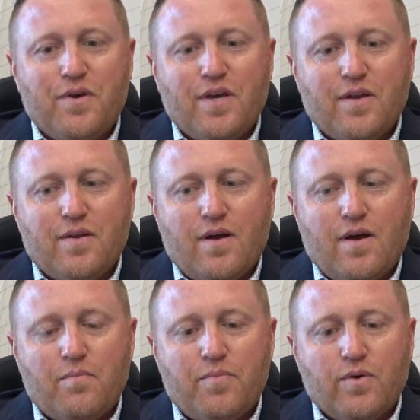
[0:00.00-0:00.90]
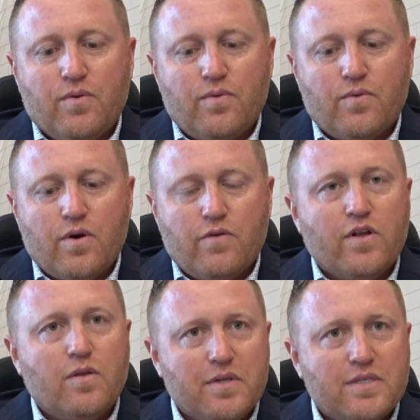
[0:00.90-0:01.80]
we had built through our
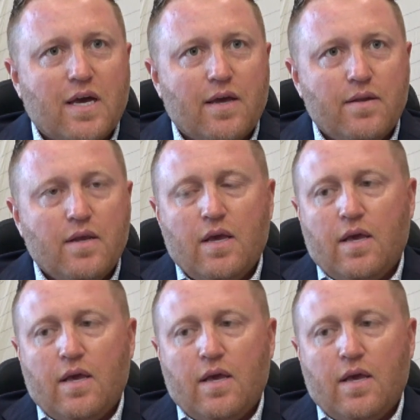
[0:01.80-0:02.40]
development side.